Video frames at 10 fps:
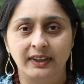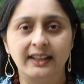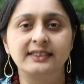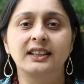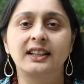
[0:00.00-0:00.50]
It
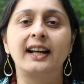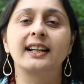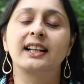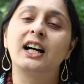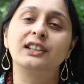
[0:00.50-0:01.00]
is the
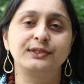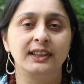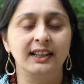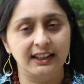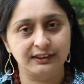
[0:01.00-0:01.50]
karaka of
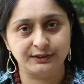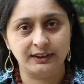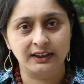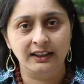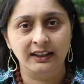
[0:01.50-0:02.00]
love.
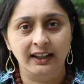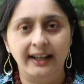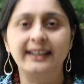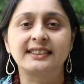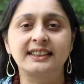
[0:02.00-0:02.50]

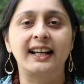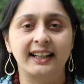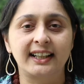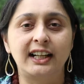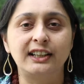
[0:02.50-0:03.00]
It is
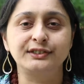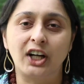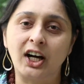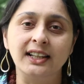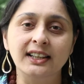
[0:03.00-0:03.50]
karaka of
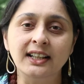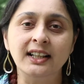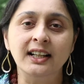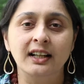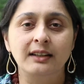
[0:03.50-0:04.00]
all
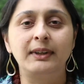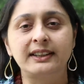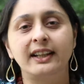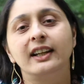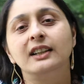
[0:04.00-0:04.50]

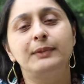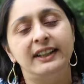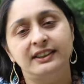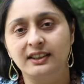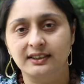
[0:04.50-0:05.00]
material
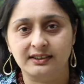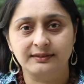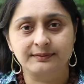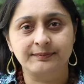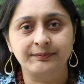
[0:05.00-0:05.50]
pleasures.
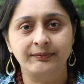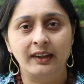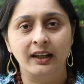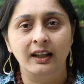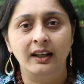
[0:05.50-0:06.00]

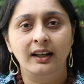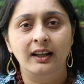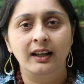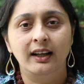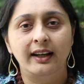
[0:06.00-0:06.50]

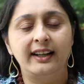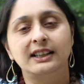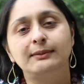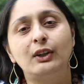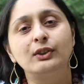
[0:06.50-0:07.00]
It is
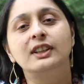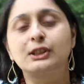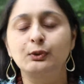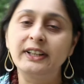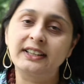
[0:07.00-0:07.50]
about the
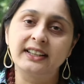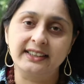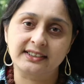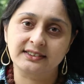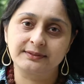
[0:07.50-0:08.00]

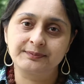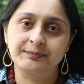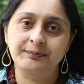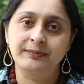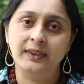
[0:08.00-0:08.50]
sweetness.
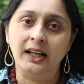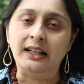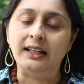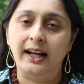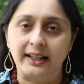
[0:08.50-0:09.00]

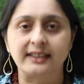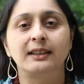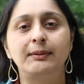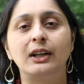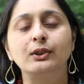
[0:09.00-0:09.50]
It is
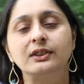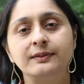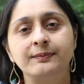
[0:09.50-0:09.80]
about